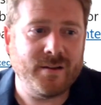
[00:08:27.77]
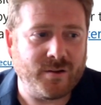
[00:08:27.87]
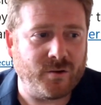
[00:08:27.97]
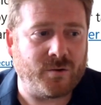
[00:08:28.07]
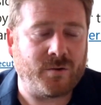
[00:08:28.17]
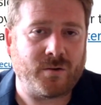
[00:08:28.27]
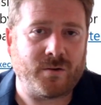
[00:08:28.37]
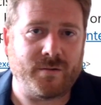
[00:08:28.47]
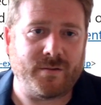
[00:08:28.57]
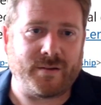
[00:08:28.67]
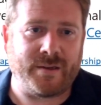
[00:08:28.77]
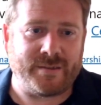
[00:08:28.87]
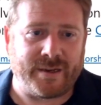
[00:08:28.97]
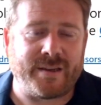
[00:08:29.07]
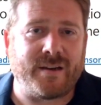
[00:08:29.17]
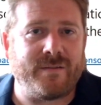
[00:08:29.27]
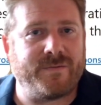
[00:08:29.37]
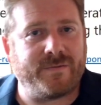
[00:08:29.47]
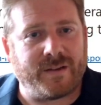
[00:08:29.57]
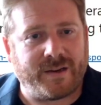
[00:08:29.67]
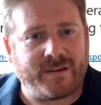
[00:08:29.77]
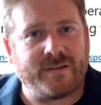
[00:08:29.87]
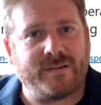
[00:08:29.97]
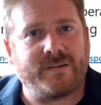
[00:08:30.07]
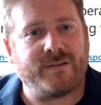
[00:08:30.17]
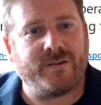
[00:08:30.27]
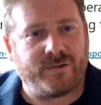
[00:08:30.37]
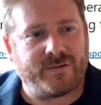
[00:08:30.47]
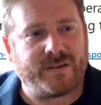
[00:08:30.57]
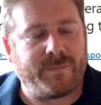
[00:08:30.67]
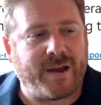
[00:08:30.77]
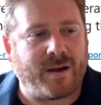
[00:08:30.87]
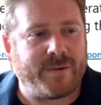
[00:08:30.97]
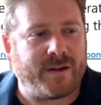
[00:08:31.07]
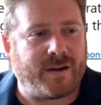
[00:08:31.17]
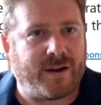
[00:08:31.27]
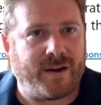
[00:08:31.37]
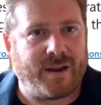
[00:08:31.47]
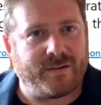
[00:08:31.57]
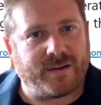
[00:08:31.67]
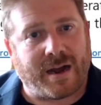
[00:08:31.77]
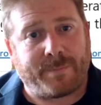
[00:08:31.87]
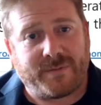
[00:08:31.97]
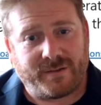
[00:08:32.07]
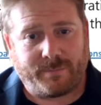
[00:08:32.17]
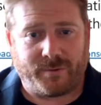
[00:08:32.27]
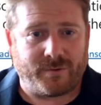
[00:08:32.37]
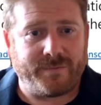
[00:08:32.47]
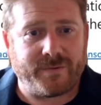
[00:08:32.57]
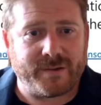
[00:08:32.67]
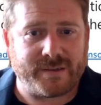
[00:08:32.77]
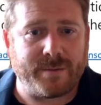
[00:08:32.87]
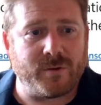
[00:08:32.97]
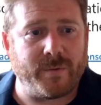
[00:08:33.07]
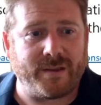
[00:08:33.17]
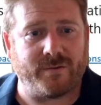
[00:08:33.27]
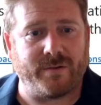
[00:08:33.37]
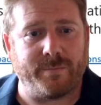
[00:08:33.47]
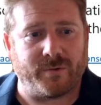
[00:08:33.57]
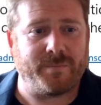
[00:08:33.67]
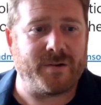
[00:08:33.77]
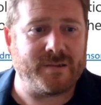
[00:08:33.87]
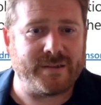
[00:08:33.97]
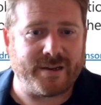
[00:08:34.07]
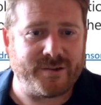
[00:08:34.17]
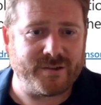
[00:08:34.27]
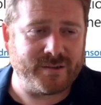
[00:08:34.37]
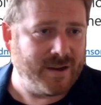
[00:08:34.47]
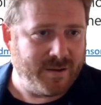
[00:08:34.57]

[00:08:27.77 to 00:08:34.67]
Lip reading: your executive leaders using Power BI up to the board, for example, when they're doing board presentations,